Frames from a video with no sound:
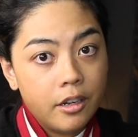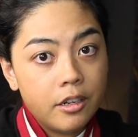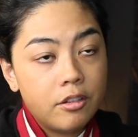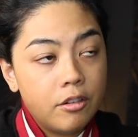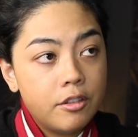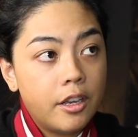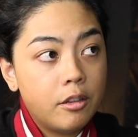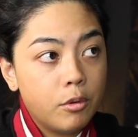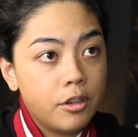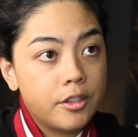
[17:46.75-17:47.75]
And it turns
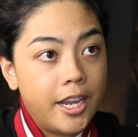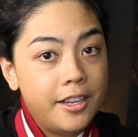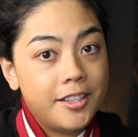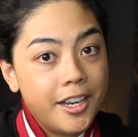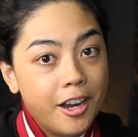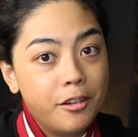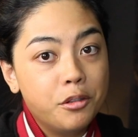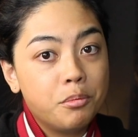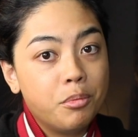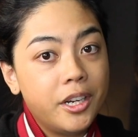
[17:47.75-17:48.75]
out the worst case
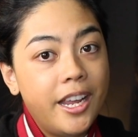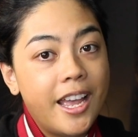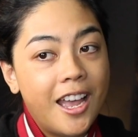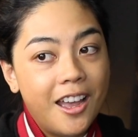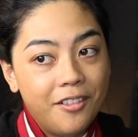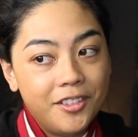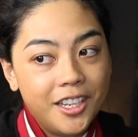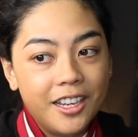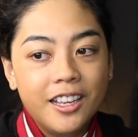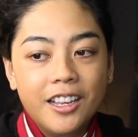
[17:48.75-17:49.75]
scenario is pretty
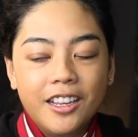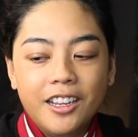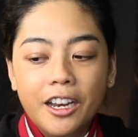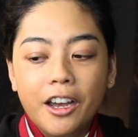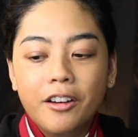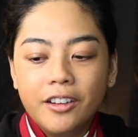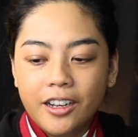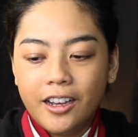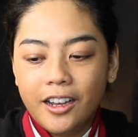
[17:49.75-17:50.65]
hefty, you know?